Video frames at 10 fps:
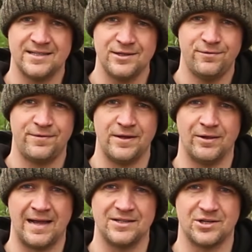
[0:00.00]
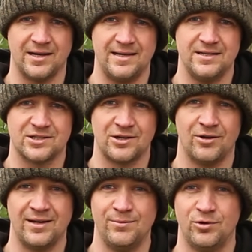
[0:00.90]
do feel actually
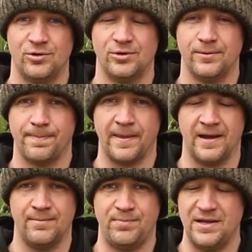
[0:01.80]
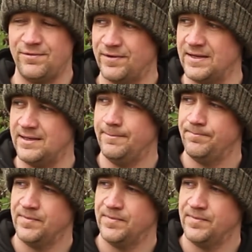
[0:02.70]
slightly more beefy